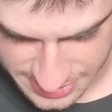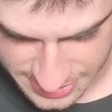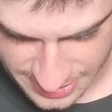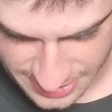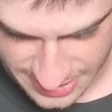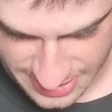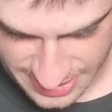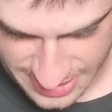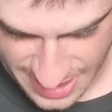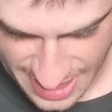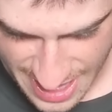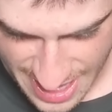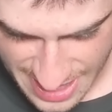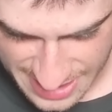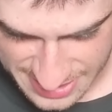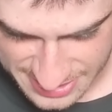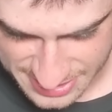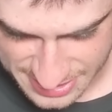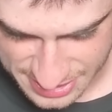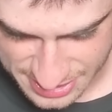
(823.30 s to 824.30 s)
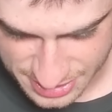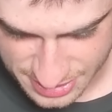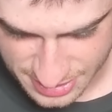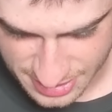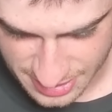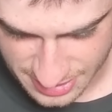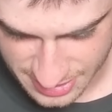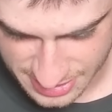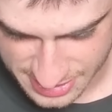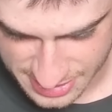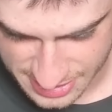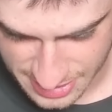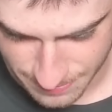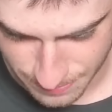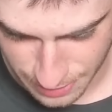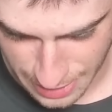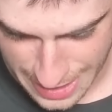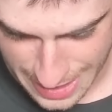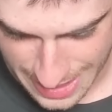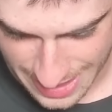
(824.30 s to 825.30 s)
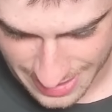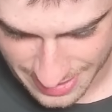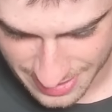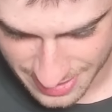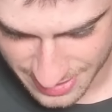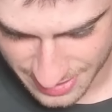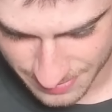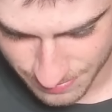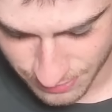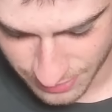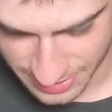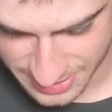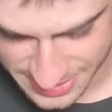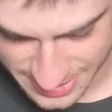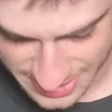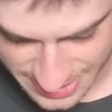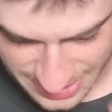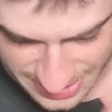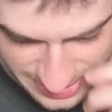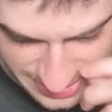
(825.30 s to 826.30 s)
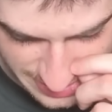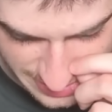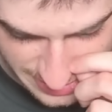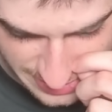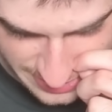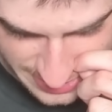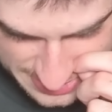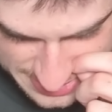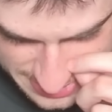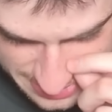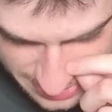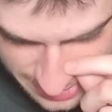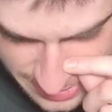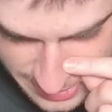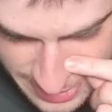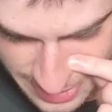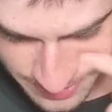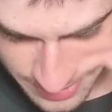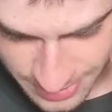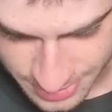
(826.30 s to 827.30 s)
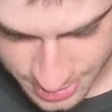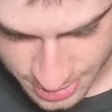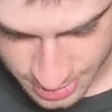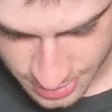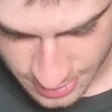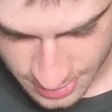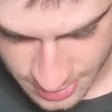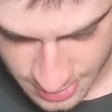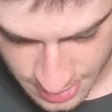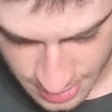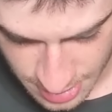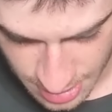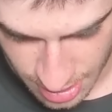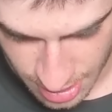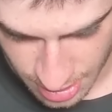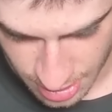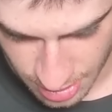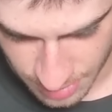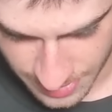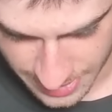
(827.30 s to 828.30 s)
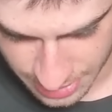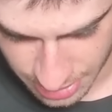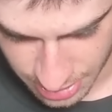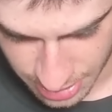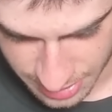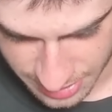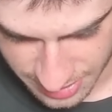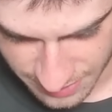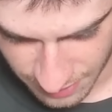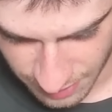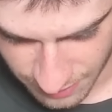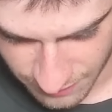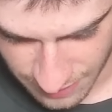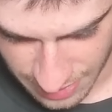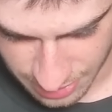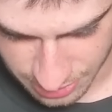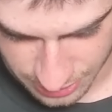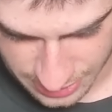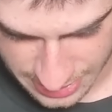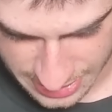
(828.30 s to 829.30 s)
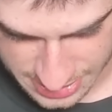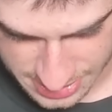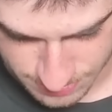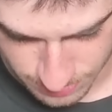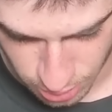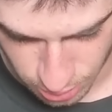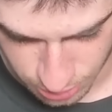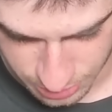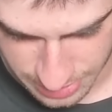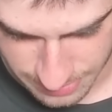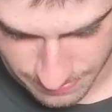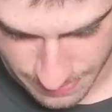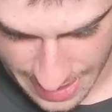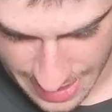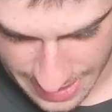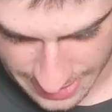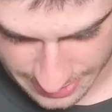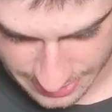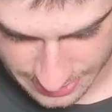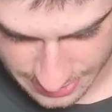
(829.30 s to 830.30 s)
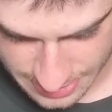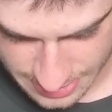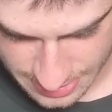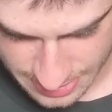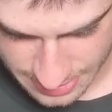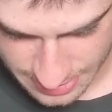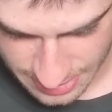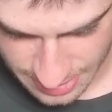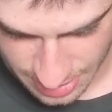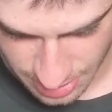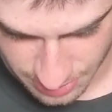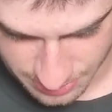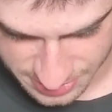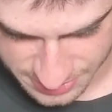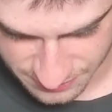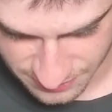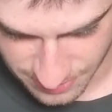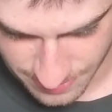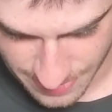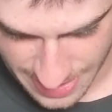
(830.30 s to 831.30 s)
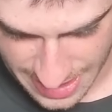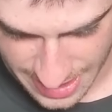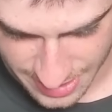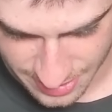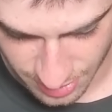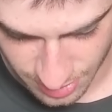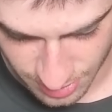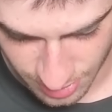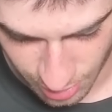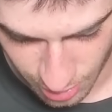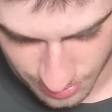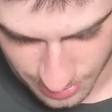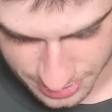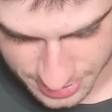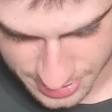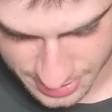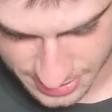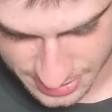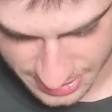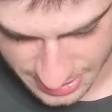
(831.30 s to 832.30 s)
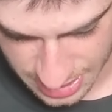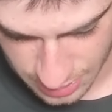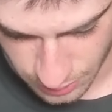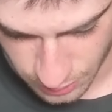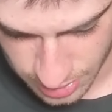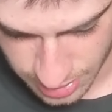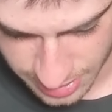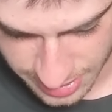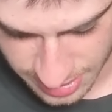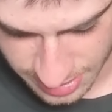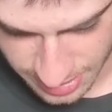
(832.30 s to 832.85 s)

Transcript: Yes, this is the plan. It brings it in and then it gets a ton of damage. Oh my God, the Evolve Valkyrie has pulled it back. I almost feel bad. Almost is the key word.